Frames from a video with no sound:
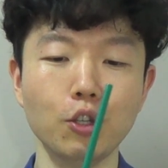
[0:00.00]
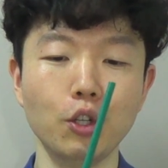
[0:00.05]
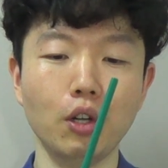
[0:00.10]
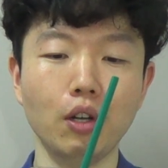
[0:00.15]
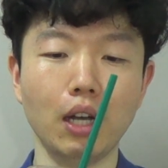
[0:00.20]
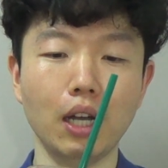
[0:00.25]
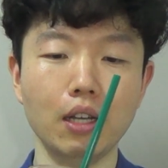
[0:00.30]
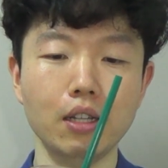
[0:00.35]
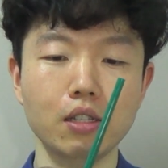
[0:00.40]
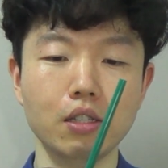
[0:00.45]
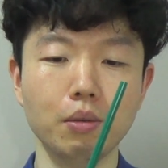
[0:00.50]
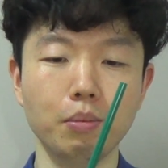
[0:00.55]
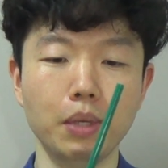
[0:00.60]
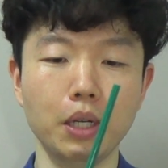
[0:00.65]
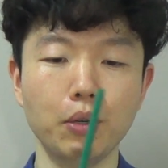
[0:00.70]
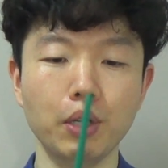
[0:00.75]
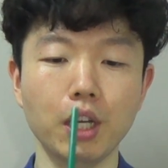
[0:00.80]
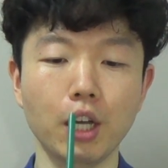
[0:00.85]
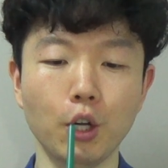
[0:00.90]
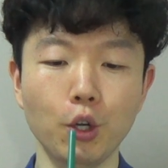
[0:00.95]
you know, iced
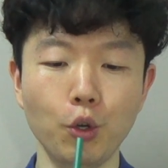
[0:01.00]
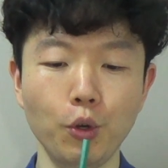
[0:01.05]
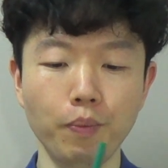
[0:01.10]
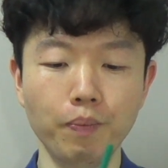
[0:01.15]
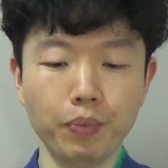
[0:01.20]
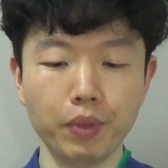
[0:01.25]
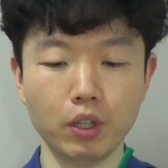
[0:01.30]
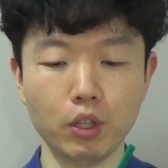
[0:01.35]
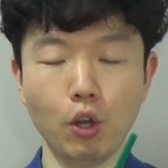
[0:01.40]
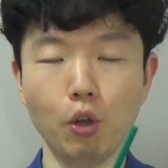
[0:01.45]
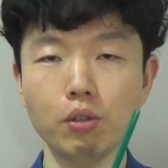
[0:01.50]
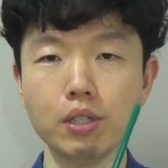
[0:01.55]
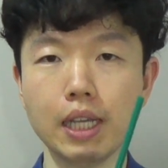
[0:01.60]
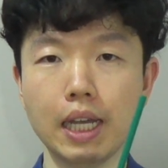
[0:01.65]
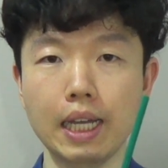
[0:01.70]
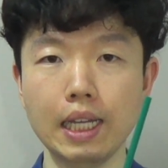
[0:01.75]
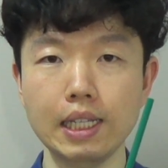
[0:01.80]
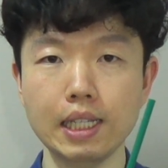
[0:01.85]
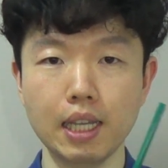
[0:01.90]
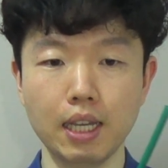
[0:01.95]
Americano, tall
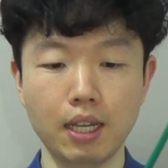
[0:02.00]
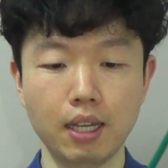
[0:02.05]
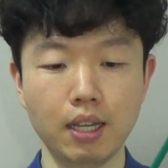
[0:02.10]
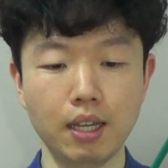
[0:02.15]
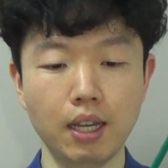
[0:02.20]
size.